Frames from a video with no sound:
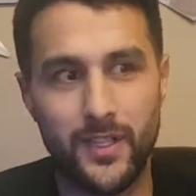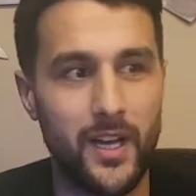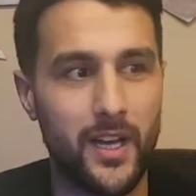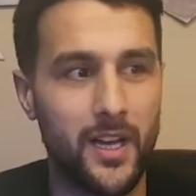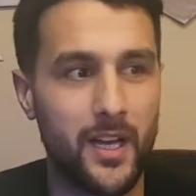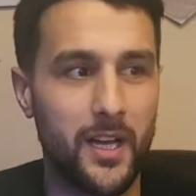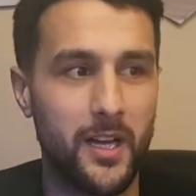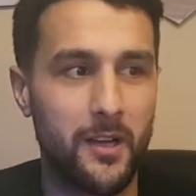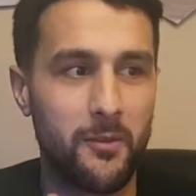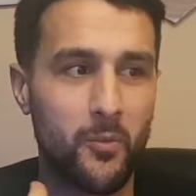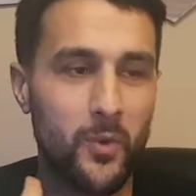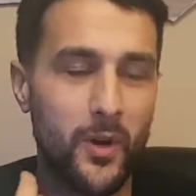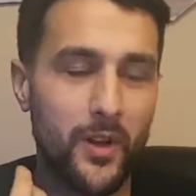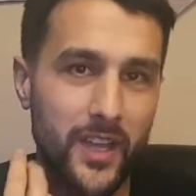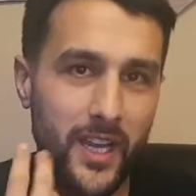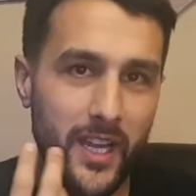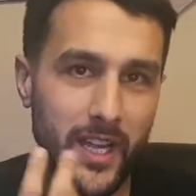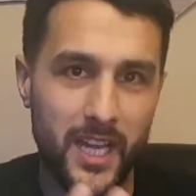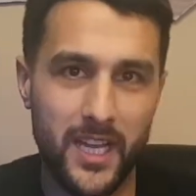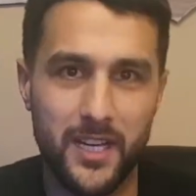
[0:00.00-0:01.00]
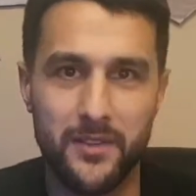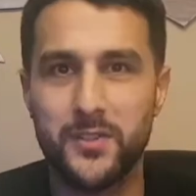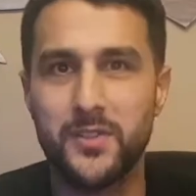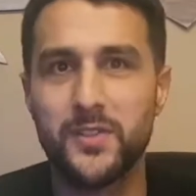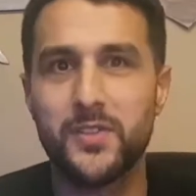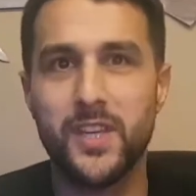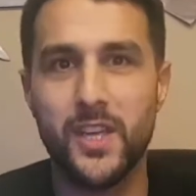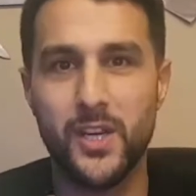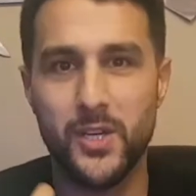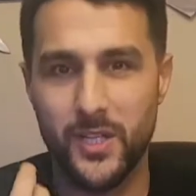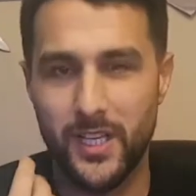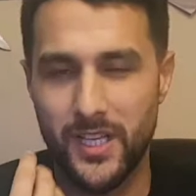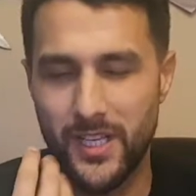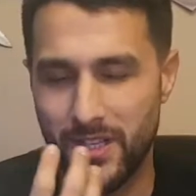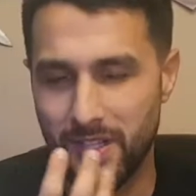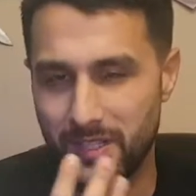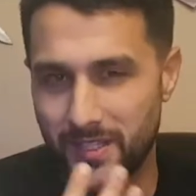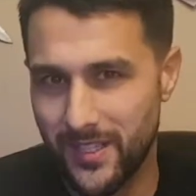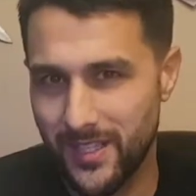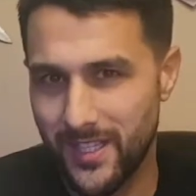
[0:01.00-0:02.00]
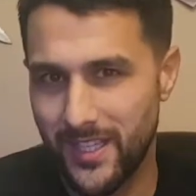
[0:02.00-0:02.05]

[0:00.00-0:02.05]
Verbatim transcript: um, where they kind of sensationalize